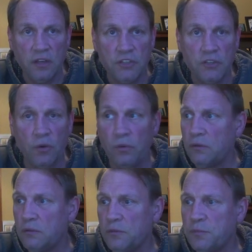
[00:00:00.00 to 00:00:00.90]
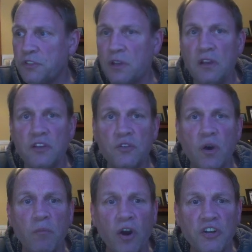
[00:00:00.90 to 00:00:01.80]
So
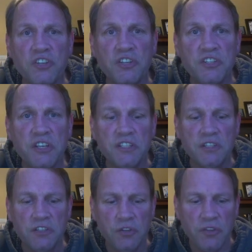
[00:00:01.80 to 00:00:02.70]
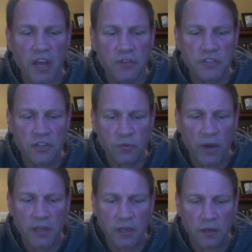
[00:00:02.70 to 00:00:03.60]
on March 6th,
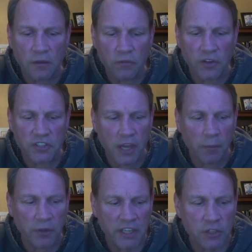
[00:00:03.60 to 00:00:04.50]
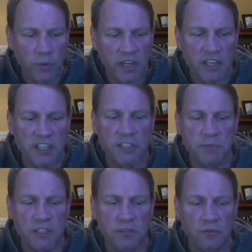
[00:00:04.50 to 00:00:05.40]
2020, for example, he tweeted
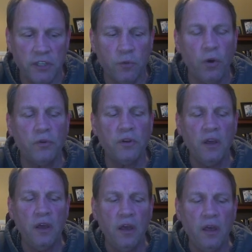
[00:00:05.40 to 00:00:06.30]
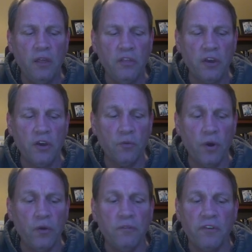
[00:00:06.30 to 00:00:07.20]
dismissively, quote, the
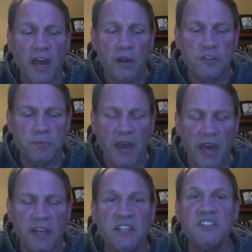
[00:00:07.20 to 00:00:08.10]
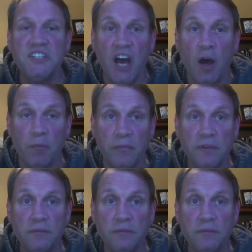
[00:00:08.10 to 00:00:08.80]
coronavirus panic is dumb,